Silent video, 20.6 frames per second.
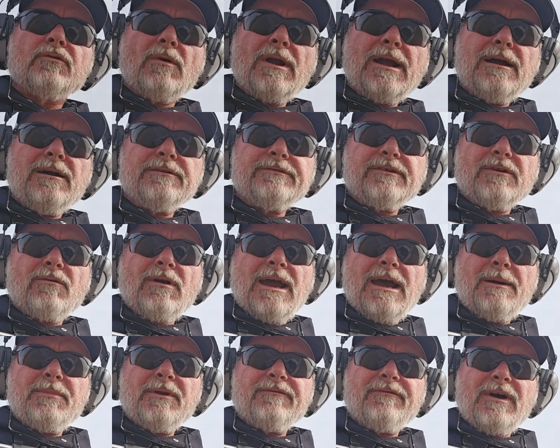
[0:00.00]
rounds at
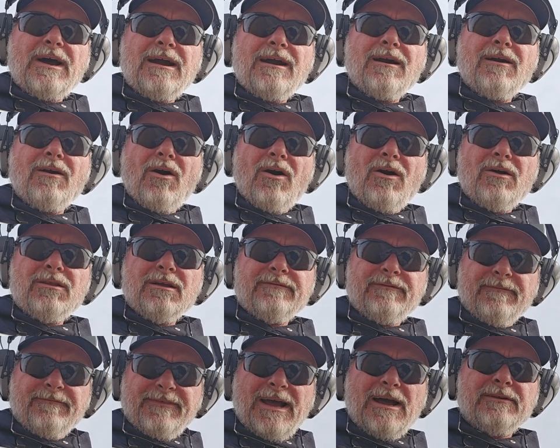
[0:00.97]
rapid fire, all of
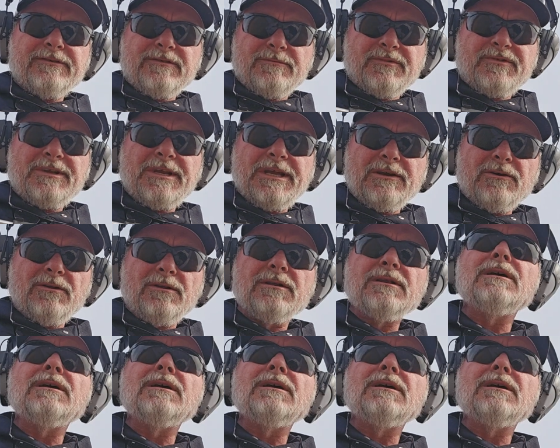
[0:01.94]
them found some steel.